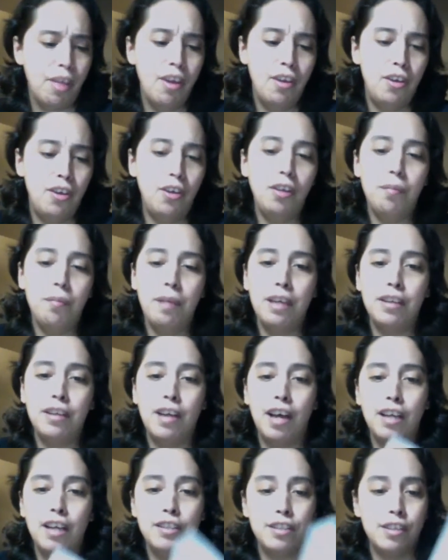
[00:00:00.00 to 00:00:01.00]
you can make the
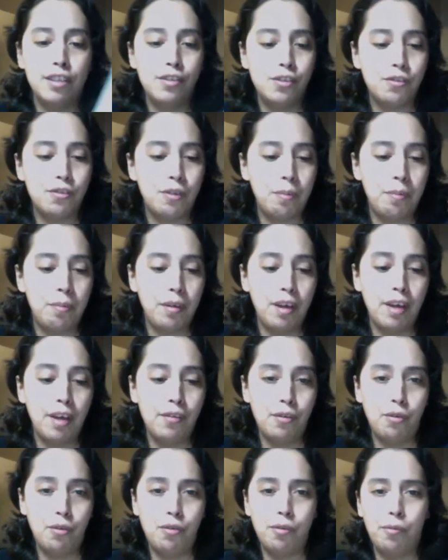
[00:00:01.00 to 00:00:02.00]
eyes less creepy. I
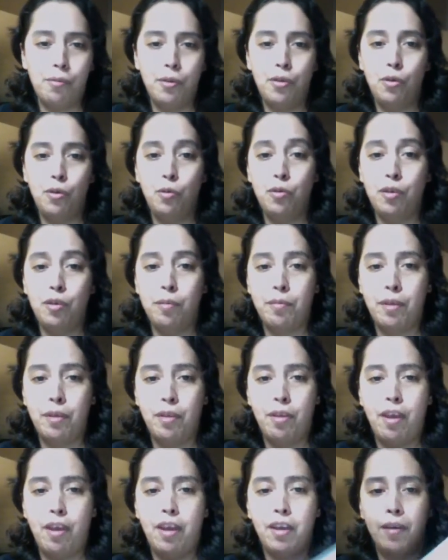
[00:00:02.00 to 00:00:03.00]
saw someone do
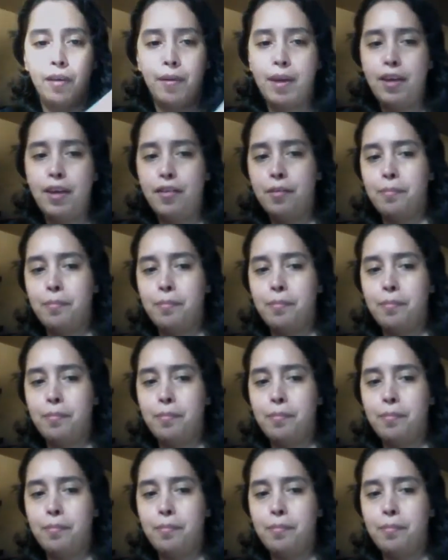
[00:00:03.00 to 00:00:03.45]
something like, here's a